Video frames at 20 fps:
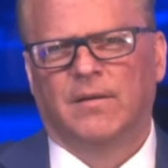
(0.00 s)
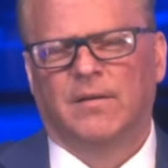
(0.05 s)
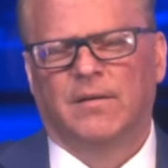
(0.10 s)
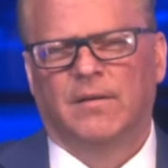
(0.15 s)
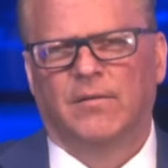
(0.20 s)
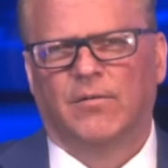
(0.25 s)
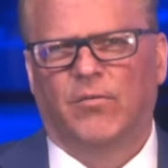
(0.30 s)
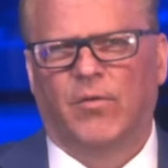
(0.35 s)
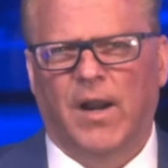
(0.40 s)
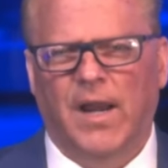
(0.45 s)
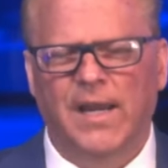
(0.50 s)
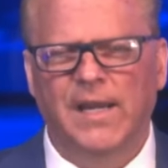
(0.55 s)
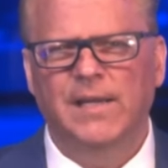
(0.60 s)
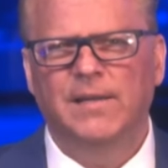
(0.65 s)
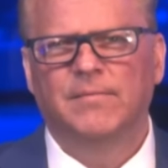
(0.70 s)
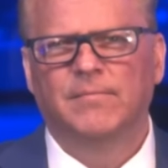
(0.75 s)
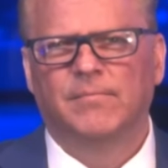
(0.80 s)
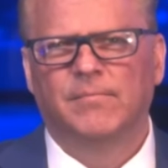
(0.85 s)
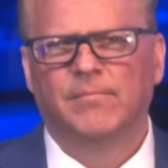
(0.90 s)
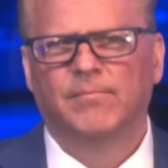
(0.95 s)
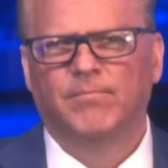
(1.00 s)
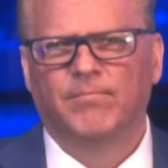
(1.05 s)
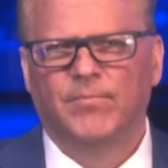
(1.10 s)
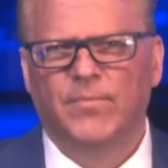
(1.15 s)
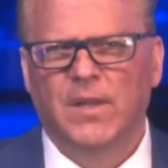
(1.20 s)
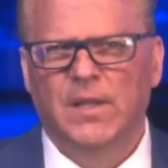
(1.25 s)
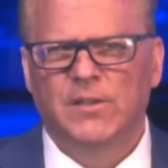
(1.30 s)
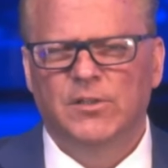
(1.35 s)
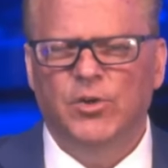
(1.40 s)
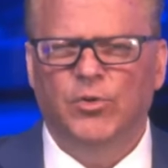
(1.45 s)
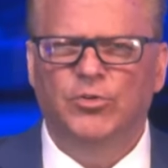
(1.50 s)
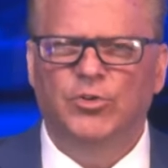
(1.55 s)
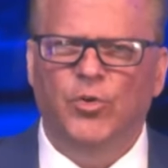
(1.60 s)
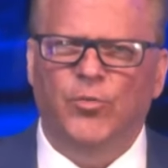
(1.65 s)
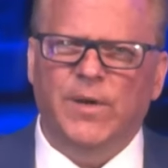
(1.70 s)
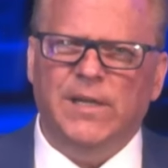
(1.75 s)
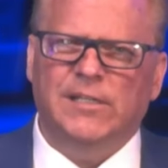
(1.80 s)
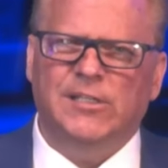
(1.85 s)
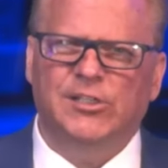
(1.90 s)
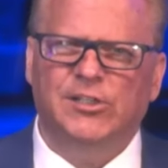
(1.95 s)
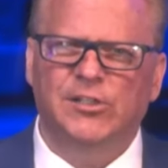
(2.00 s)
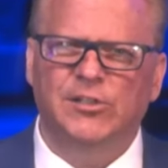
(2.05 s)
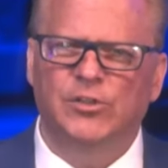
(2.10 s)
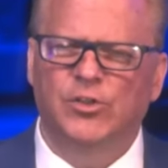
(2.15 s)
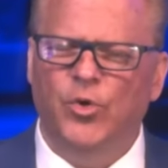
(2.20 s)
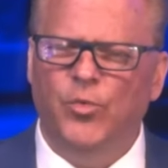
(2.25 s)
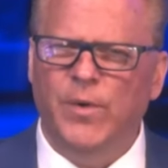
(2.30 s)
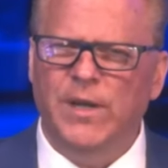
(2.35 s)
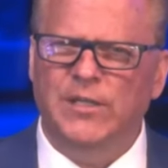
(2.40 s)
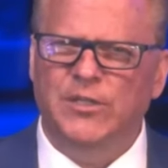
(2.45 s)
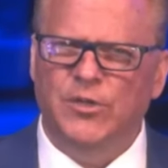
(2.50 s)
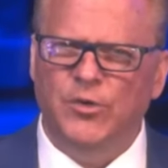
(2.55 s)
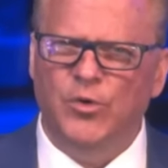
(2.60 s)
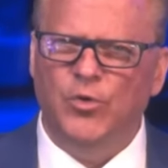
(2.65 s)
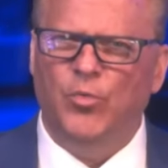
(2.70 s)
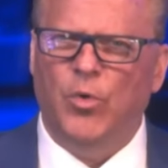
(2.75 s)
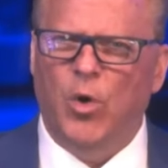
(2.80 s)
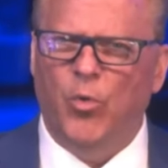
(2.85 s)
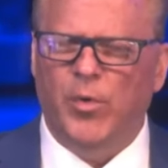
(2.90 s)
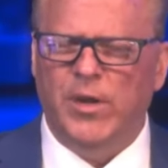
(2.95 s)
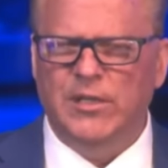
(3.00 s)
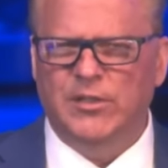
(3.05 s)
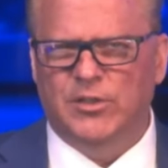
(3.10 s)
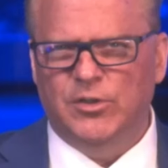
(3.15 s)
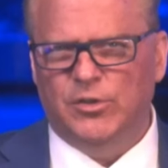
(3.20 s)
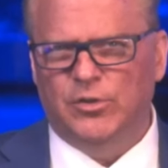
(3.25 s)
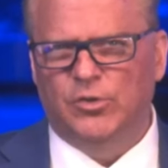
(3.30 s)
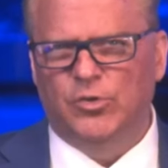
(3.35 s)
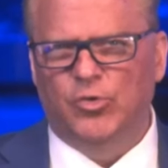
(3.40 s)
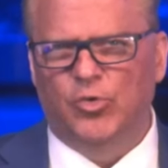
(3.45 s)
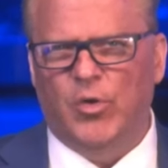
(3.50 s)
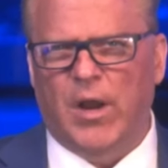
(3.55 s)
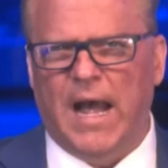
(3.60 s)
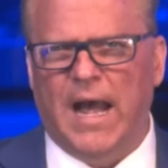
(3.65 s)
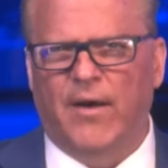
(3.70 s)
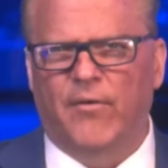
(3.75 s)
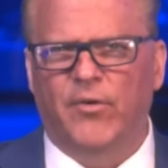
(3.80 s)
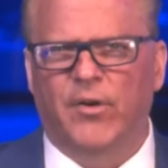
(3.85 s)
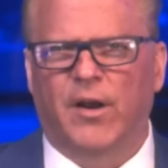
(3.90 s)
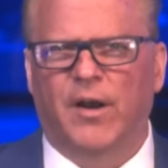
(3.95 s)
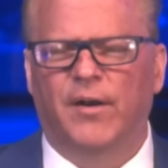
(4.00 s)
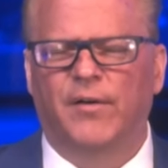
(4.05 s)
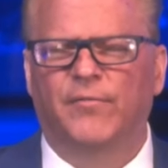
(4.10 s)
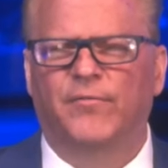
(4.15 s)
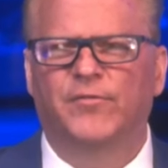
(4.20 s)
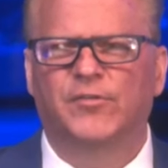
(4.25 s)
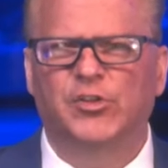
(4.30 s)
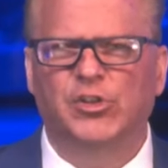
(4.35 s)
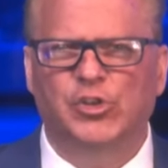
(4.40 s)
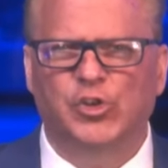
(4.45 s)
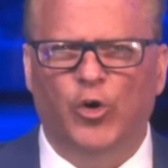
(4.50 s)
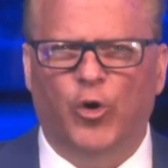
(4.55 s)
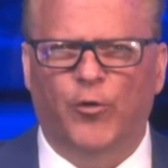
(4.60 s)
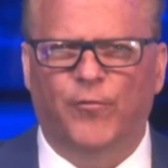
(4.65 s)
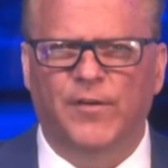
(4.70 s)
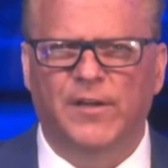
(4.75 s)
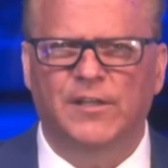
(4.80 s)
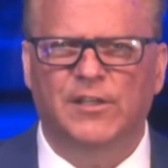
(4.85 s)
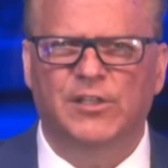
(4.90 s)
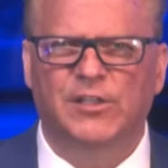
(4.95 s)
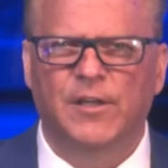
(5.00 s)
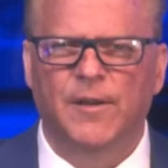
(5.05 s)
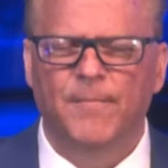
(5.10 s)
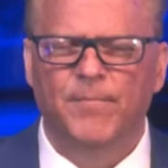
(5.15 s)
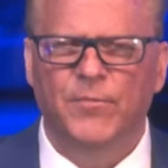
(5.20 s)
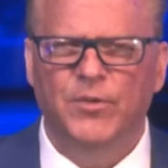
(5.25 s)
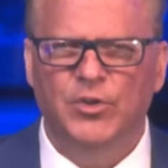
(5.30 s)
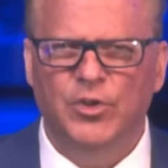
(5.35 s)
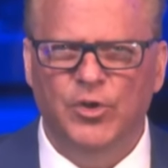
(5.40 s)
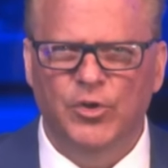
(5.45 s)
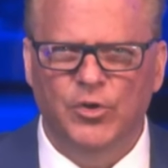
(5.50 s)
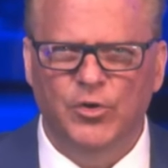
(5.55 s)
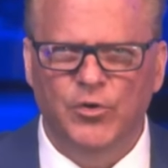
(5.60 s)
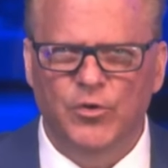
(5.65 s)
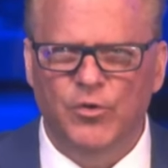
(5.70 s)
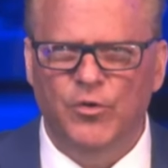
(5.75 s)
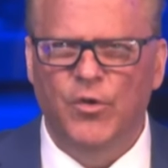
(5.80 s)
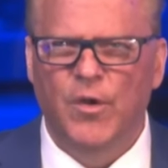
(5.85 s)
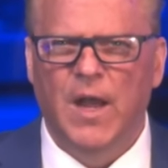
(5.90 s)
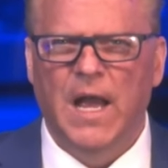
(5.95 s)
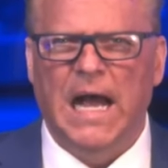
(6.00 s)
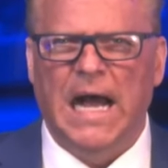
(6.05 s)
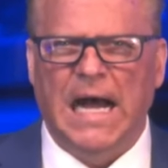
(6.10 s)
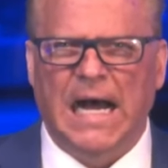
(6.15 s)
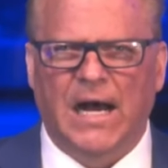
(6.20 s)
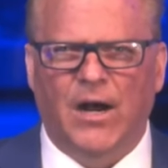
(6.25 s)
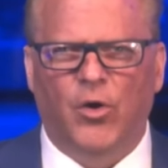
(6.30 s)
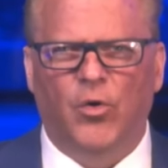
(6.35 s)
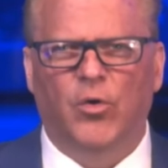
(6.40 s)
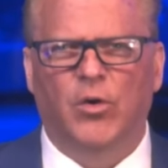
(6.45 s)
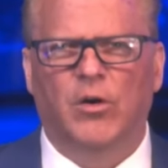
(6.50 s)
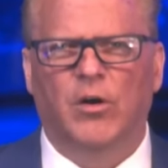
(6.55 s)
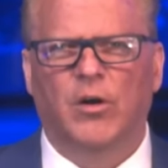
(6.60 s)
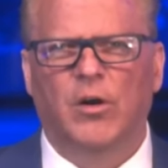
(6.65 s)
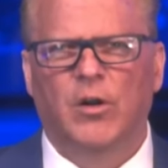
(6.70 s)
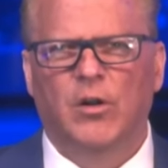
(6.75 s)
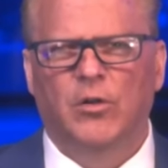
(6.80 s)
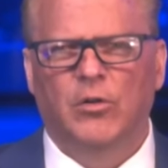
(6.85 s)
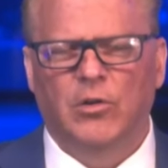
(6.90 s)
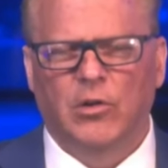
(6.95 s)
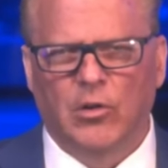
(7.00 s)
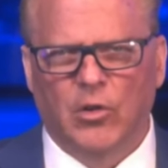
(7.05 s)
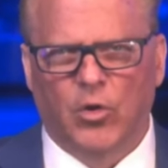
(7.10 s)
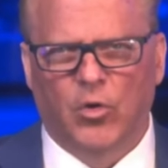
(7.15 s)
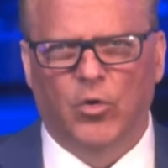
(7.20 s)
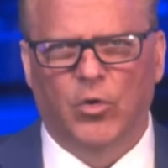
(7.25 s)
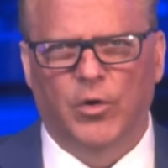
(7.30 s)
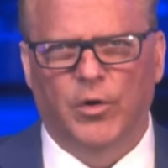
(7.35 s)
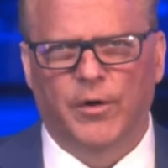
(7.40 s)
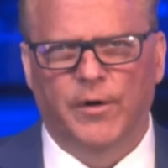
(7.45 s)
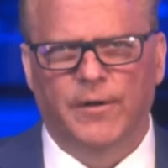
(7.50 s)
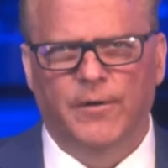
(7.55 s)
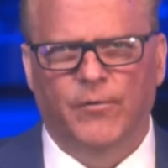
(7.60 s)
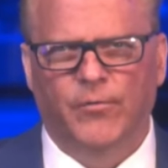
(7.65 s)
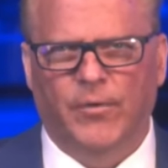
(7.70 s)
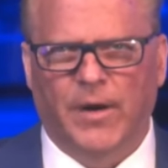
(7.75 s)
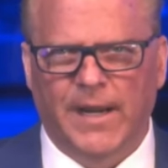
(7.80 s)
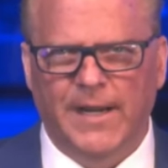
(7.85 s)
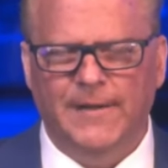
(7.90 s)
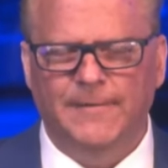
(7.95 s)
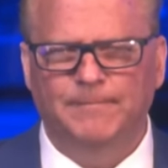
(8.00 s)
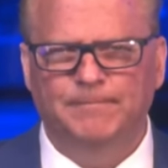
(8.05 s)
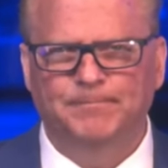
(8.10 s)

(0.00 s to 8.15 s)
Right? So do we do we do what we do out of service to our Lord, right?